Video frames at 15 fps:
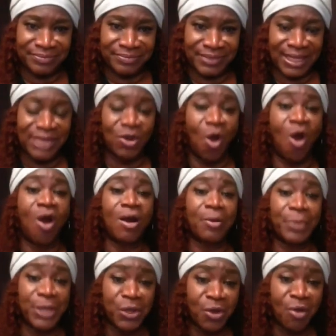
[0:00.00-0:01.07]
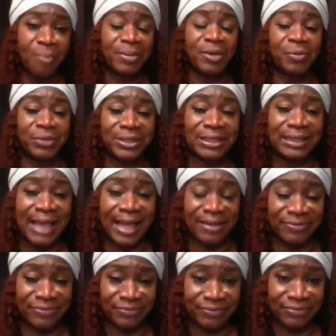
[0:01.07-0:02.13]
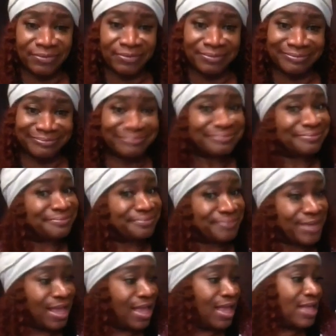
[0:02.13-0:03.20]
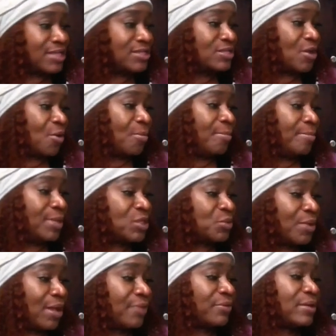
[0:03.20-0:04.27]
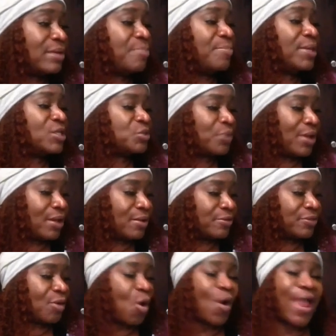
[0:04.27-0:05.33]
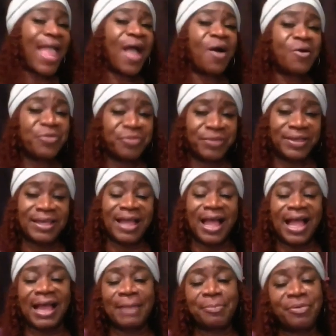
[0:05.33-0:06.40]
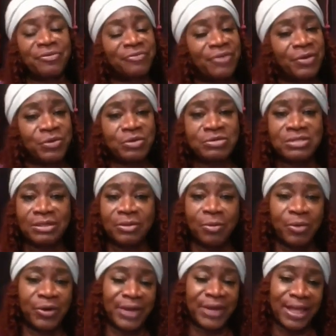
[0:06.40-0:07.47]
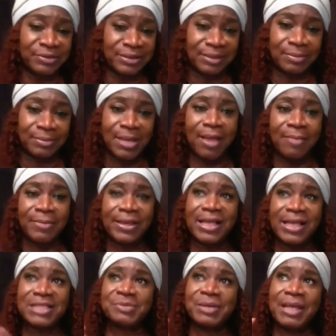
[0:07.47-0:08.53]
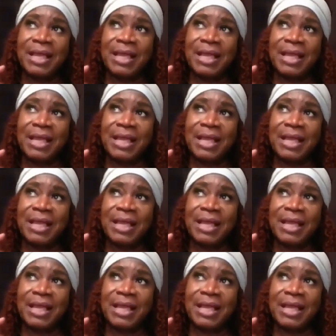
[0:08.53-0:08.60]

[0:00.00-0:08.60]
and are we coping with life? So mental health, good mental health or healthy, I prefer using the word healthy because we